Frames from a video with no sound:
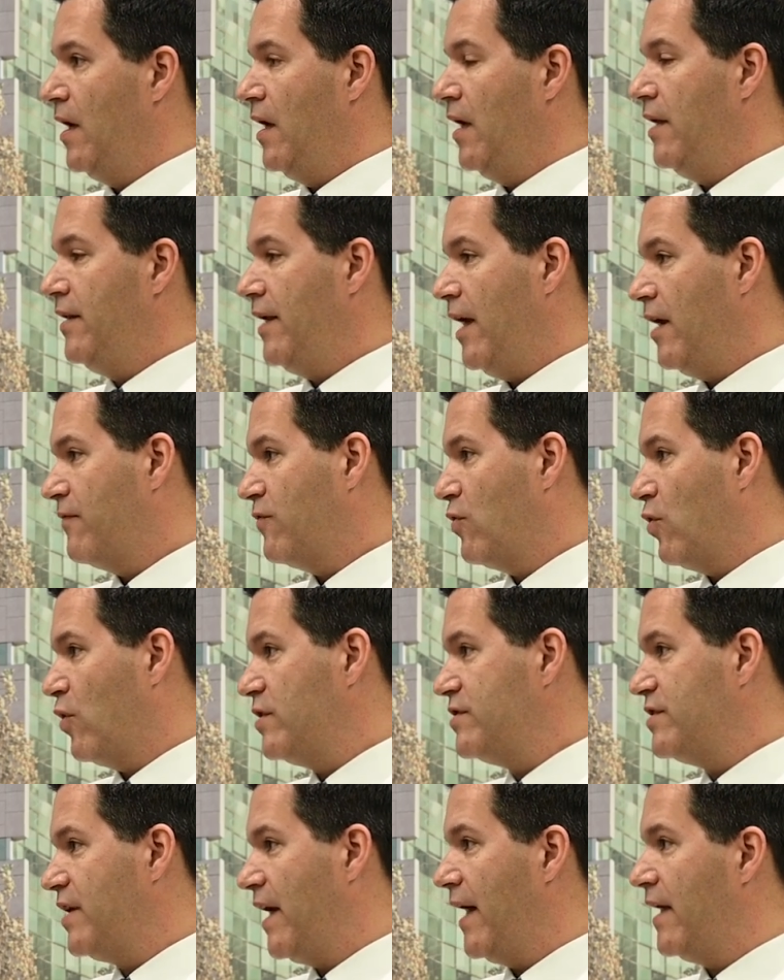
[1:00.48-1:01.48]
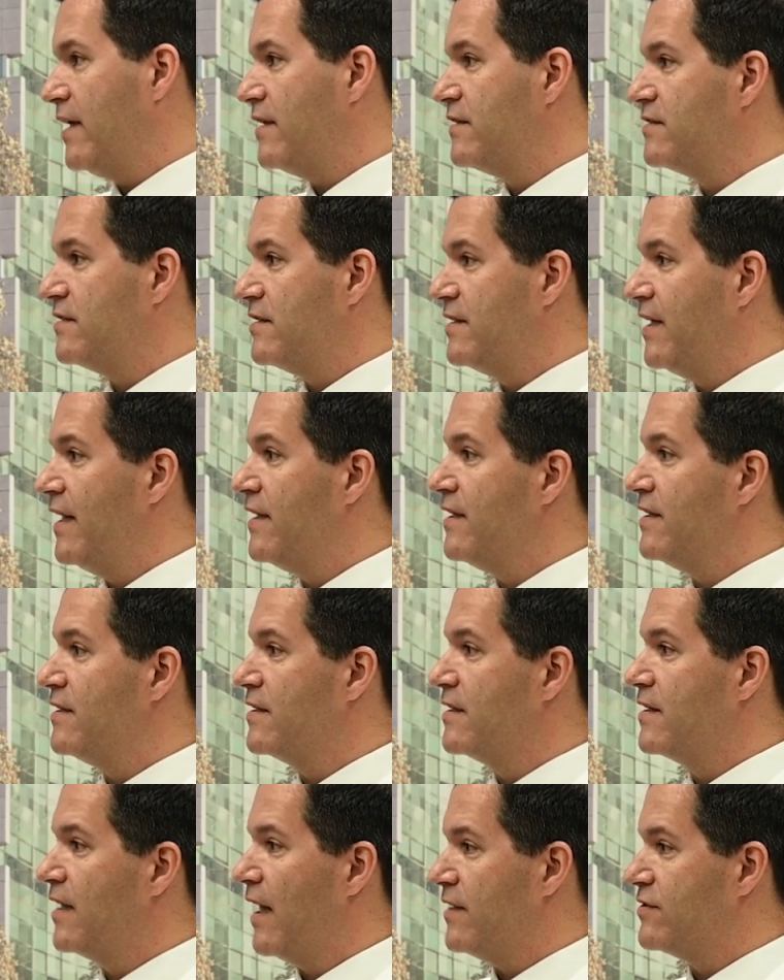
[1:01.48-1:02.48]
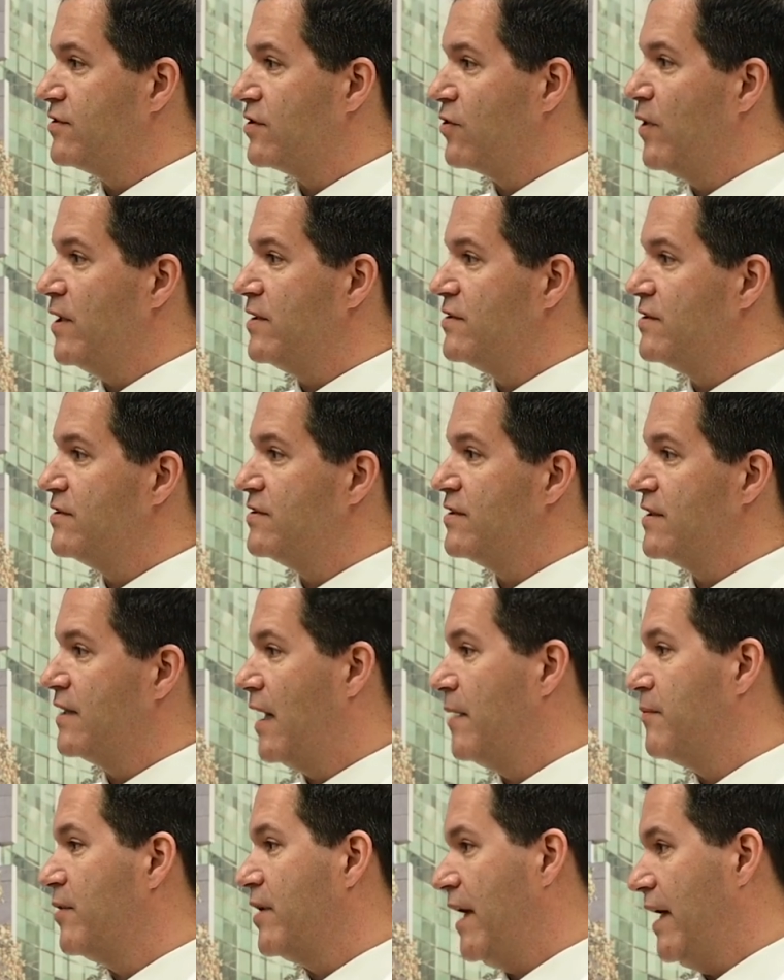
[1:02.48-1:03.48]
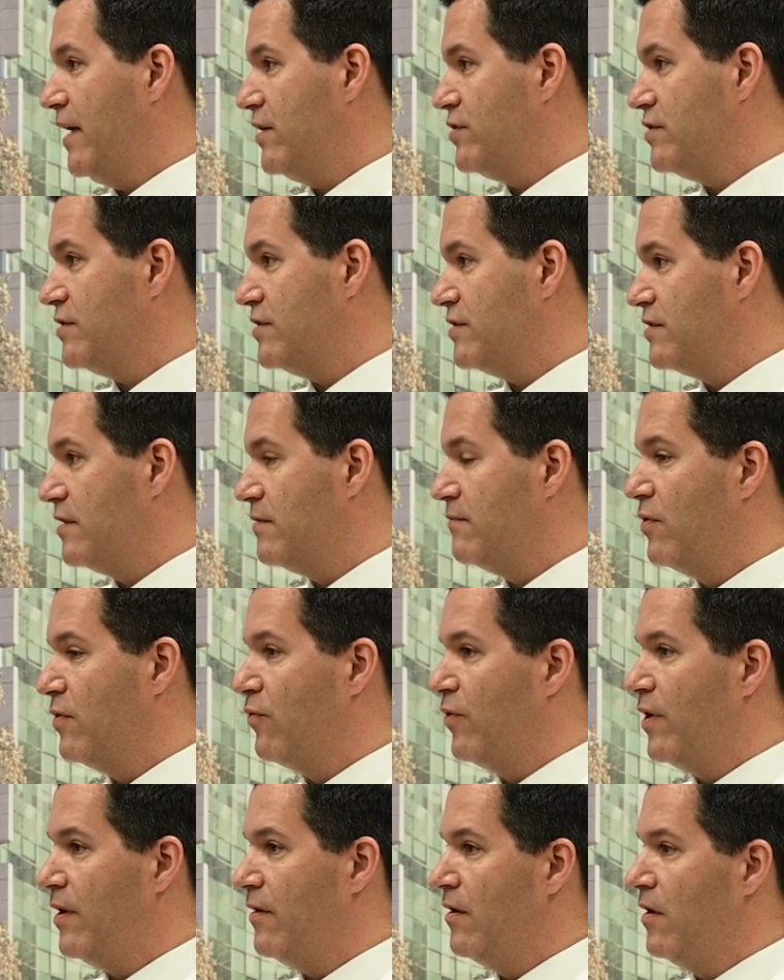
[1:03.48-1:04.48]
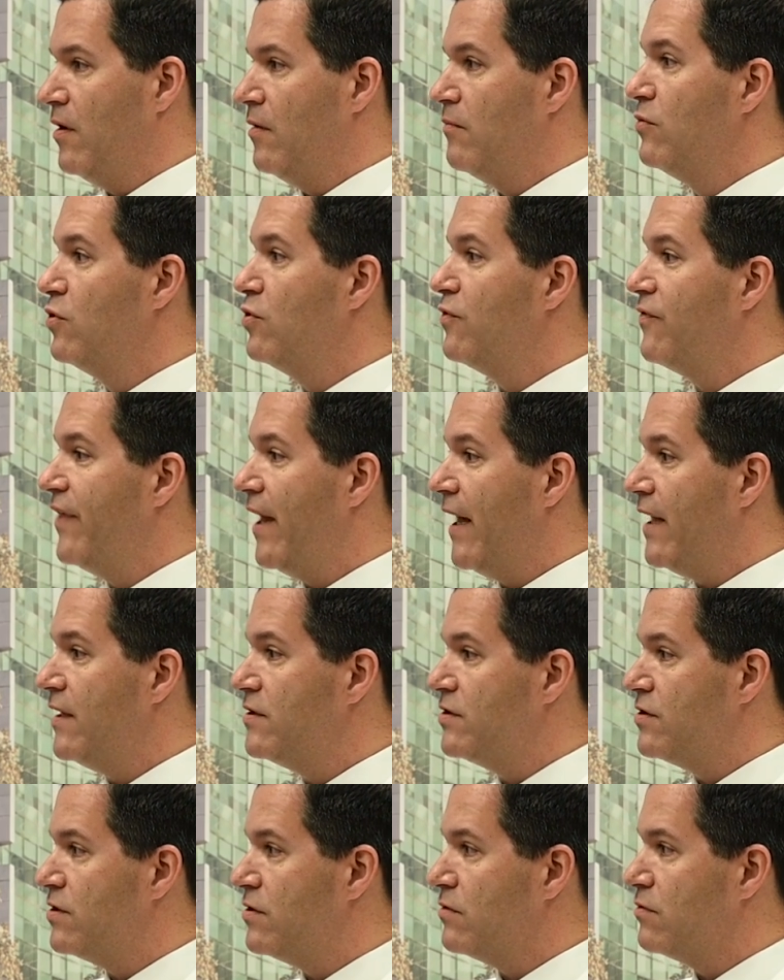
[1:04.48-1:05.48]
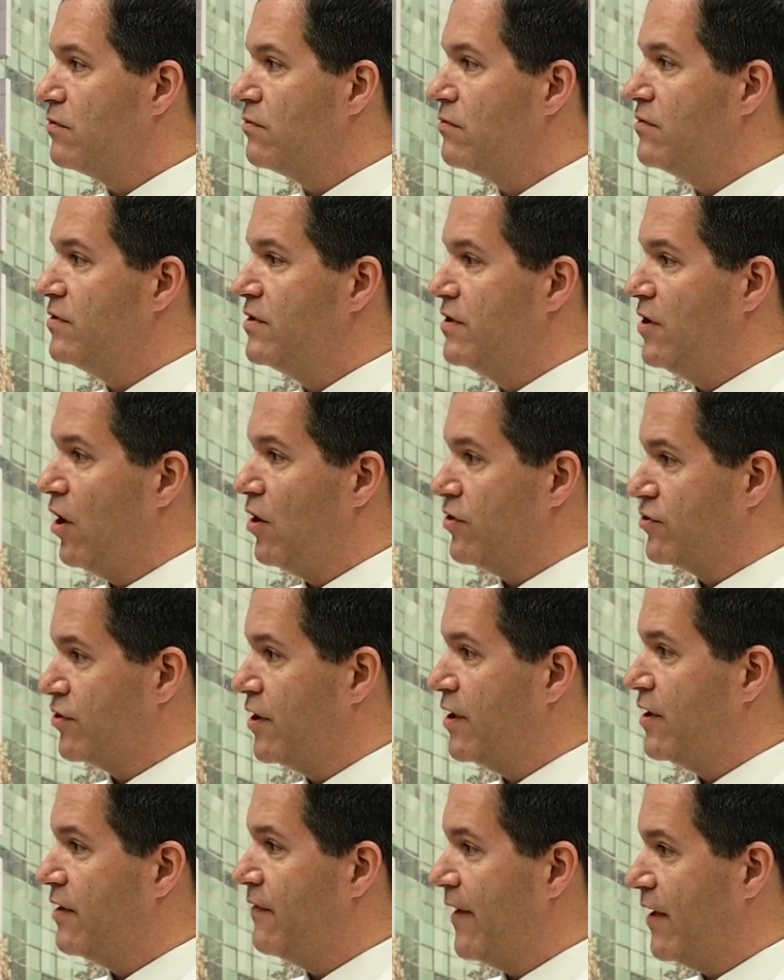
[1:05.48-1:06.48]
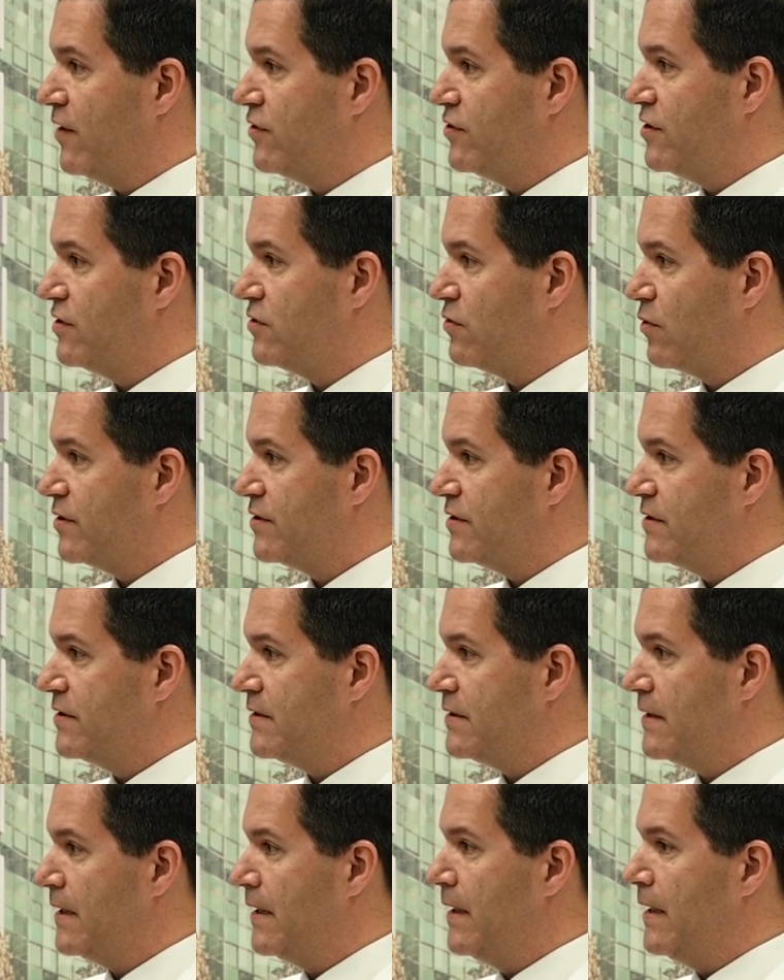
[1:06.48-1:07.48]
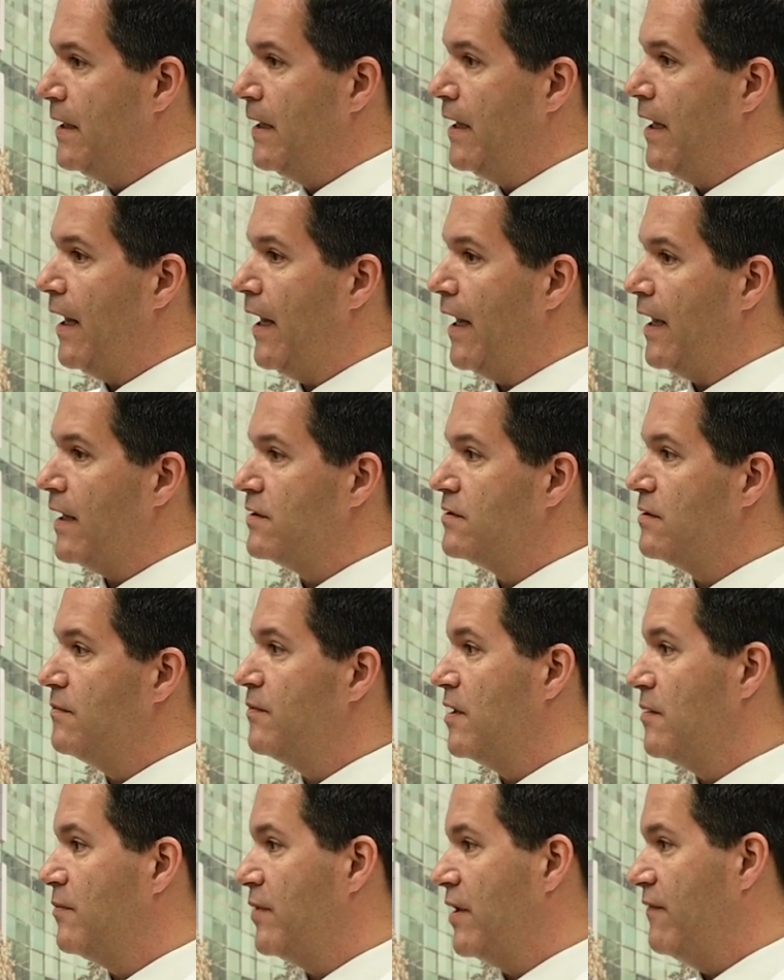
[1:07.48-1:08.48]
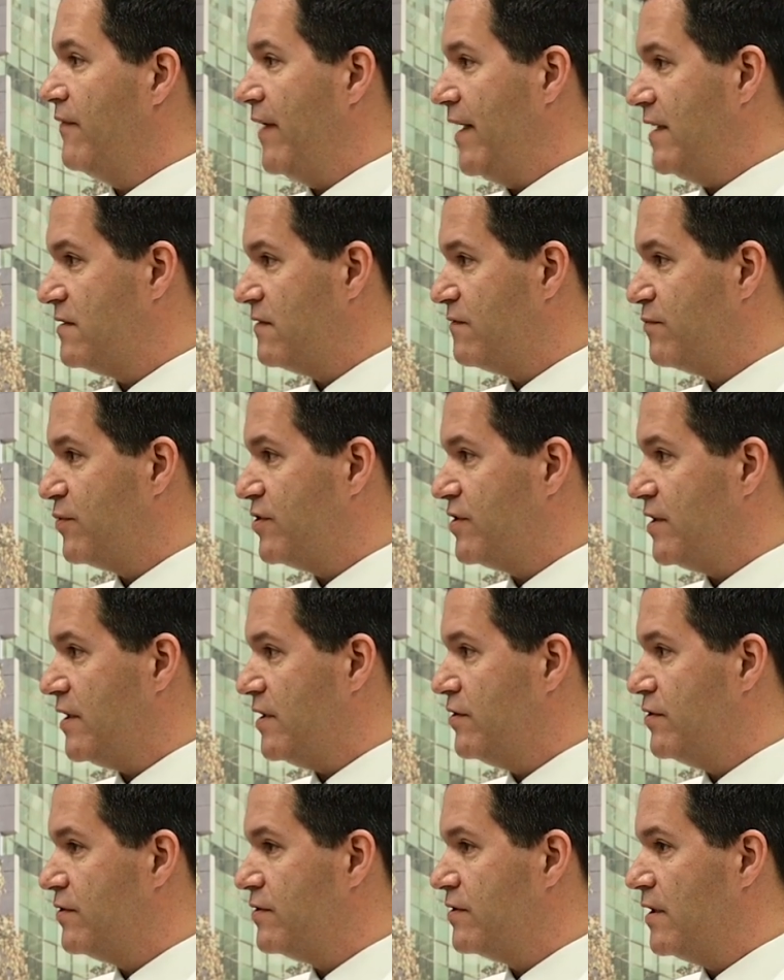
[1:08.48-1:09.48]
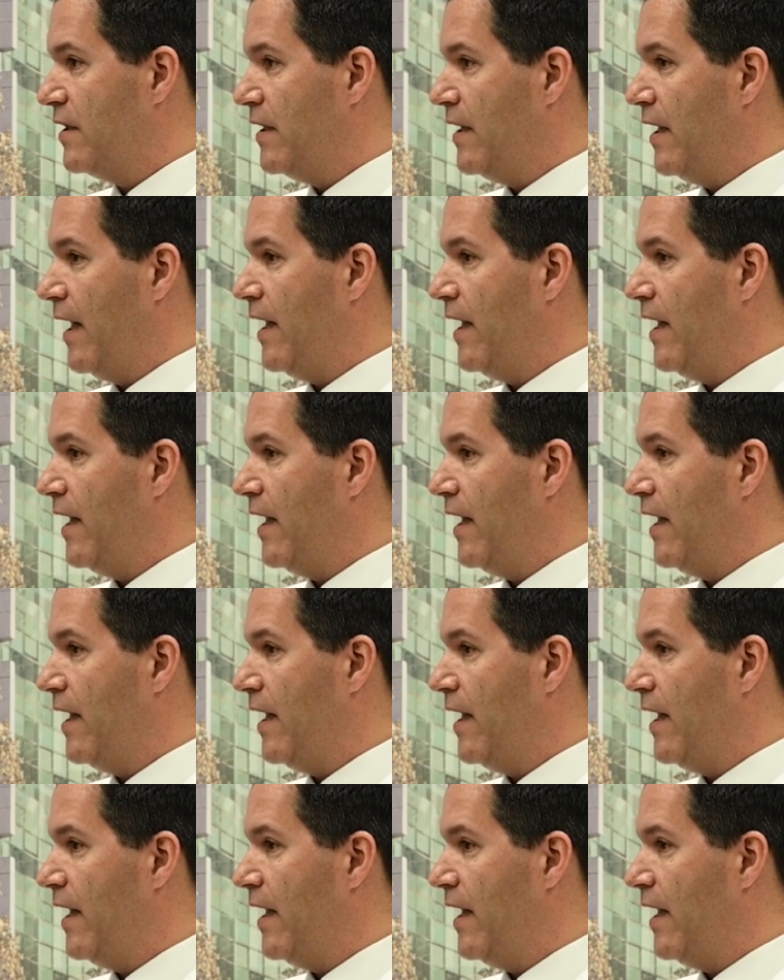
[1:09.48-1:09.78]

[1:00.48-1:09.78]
And that, of course, had its attendant consequences and complications. but we moved then to alternative energy sources and to minimally invasive procedures.